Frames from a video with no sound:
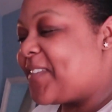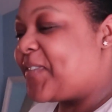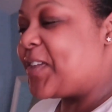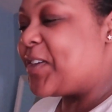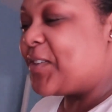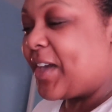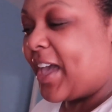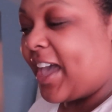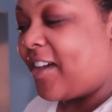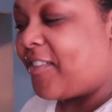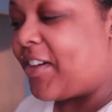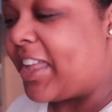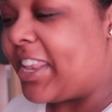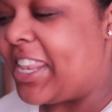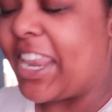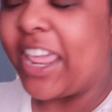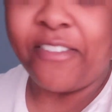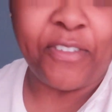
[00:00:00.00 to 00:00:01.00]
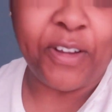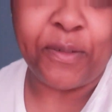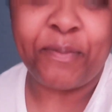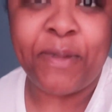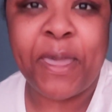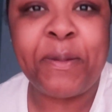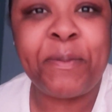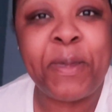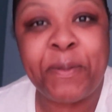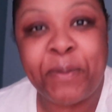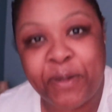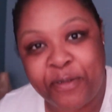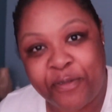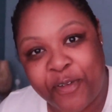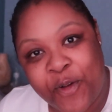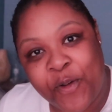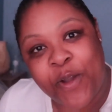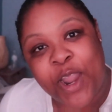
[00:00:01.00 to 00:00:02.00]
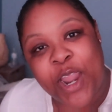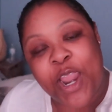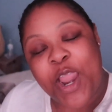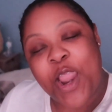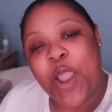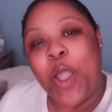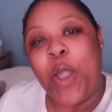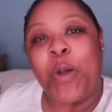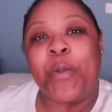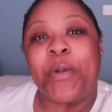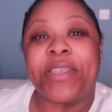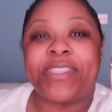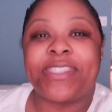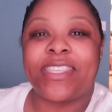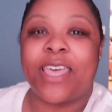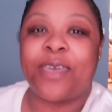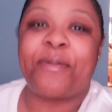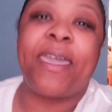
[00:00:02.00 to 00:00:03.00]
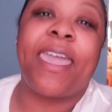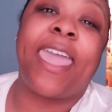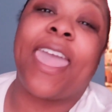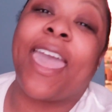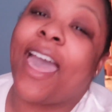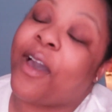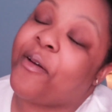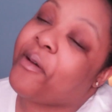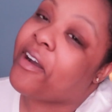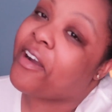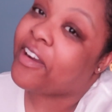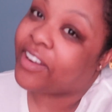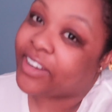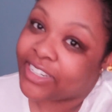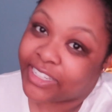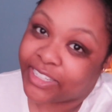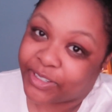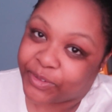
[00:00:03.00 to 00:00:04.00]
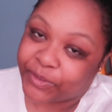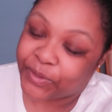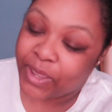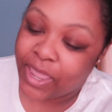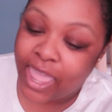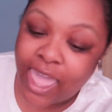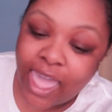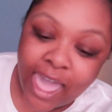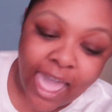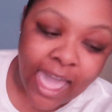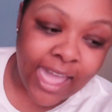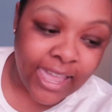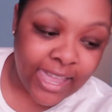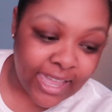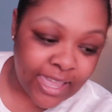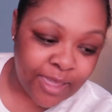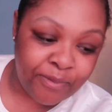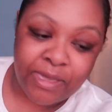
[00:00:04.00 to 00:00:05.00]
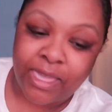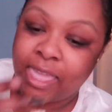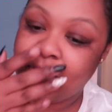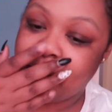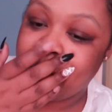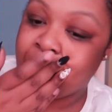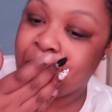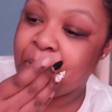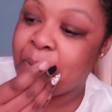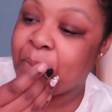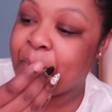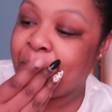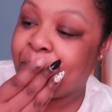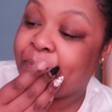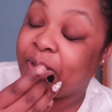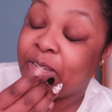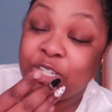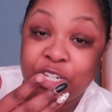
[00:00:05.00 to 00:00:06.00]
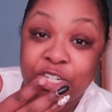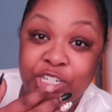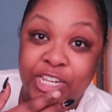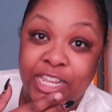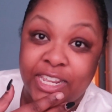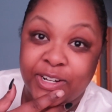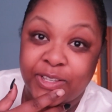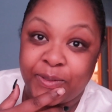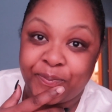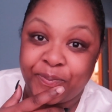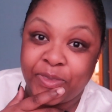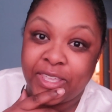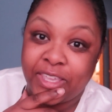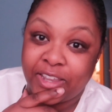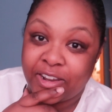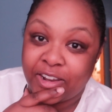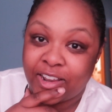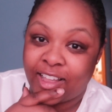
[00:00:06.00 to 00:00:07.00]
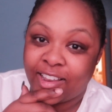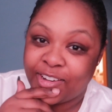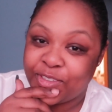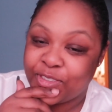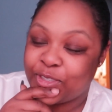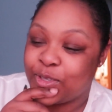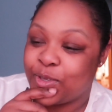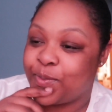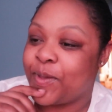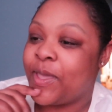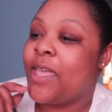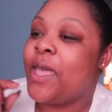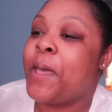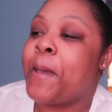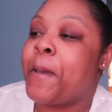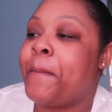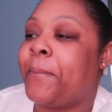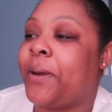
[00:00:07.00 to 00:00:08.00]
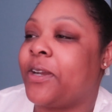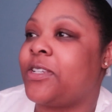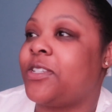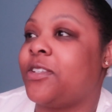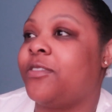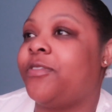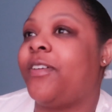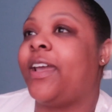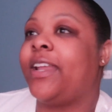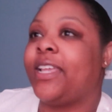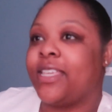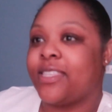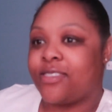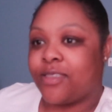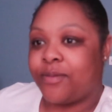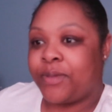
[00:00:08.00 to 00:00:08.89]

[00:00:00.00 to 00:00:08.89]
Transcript: If you have never met me before, what's up? Hey, how are you? I am a budget channel here on YouTube. Personal finance.